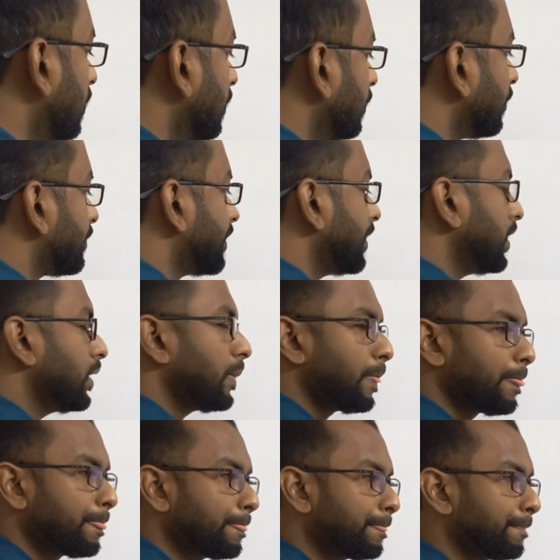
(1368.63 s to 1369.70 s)
So see,
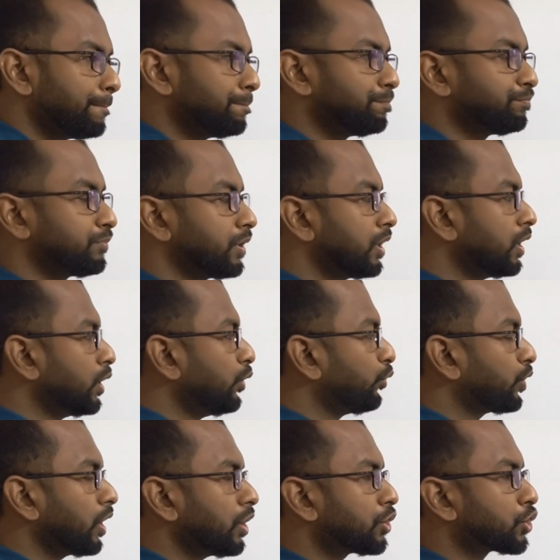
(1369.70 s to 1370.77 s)
you
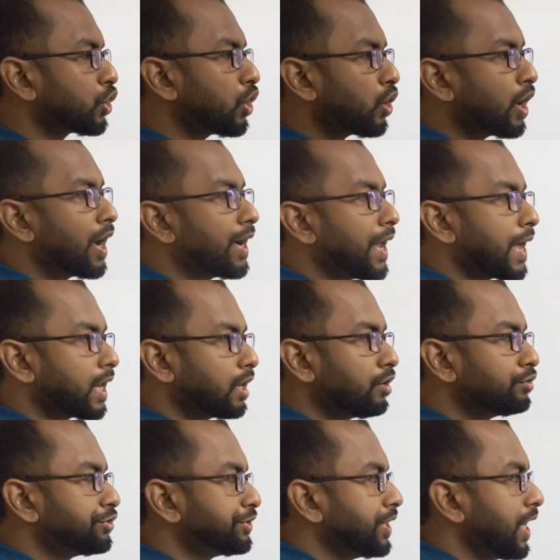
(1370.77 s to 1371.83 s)
can draw an
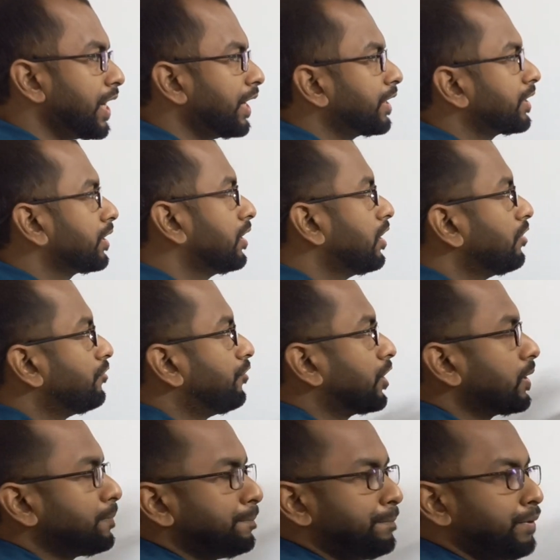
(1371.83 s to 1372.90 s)
analogy that for
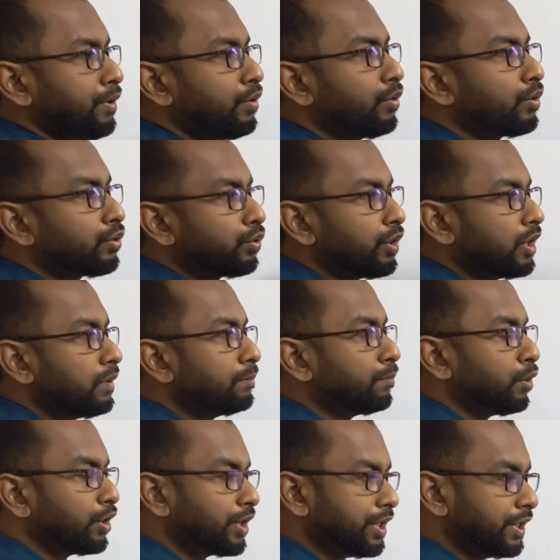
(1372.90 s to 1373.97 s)
a pure rolling
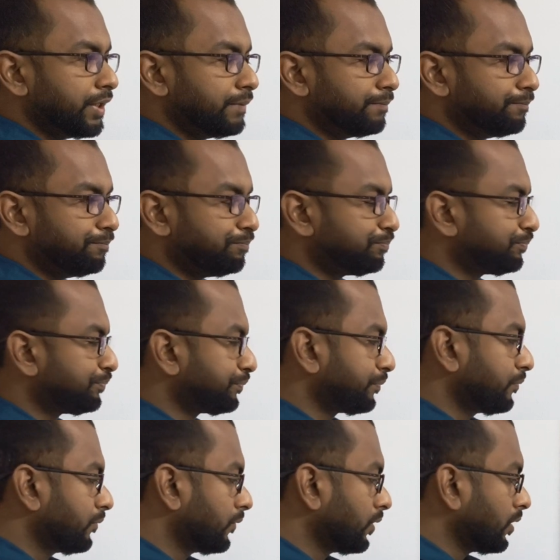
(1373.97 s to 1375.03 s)
body,
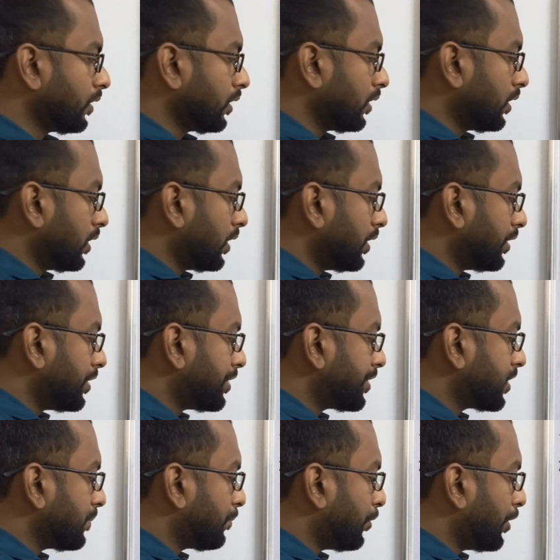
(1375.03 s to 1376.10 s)
this is
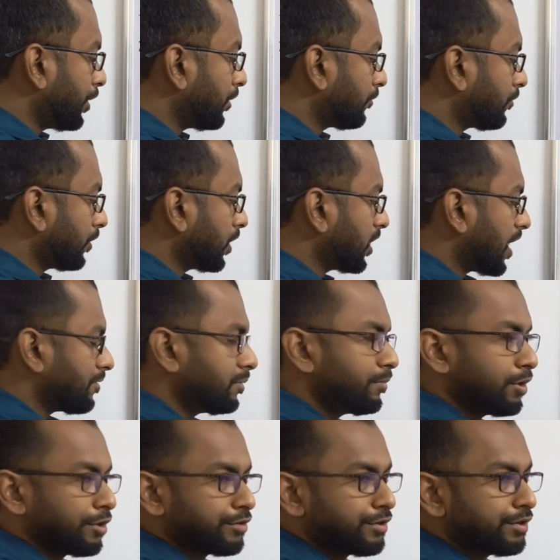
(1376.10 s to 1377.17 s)
the point of contact having
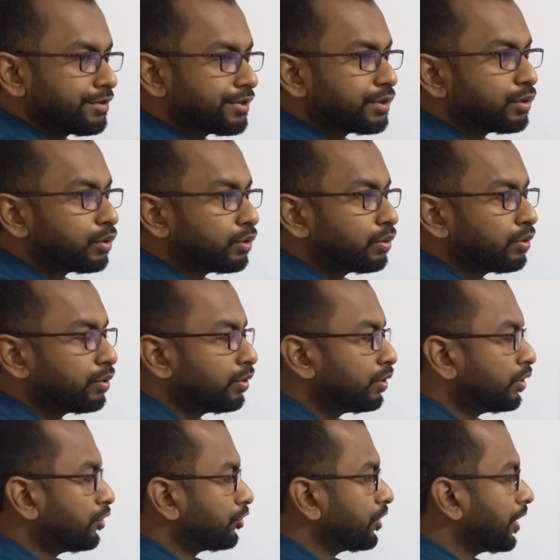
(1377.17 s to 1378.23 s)
velocity 0.
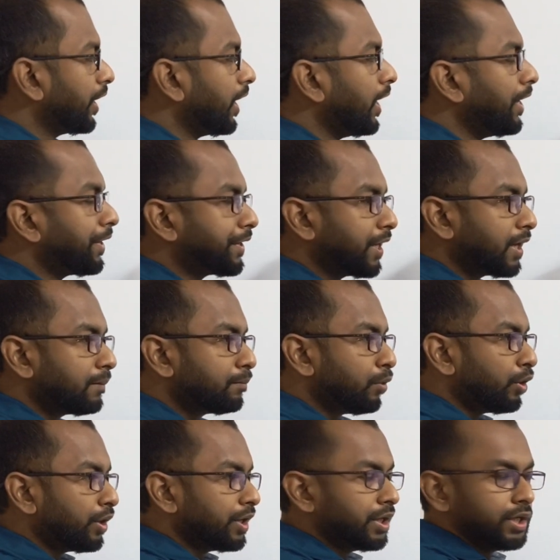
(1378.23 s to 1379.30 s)
So entire
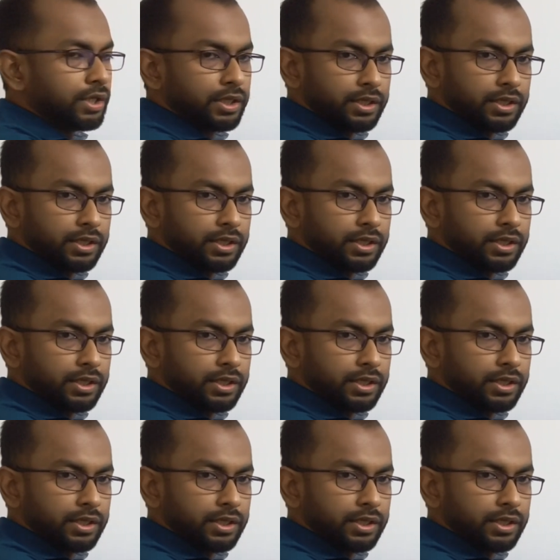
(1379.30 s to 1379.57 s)
body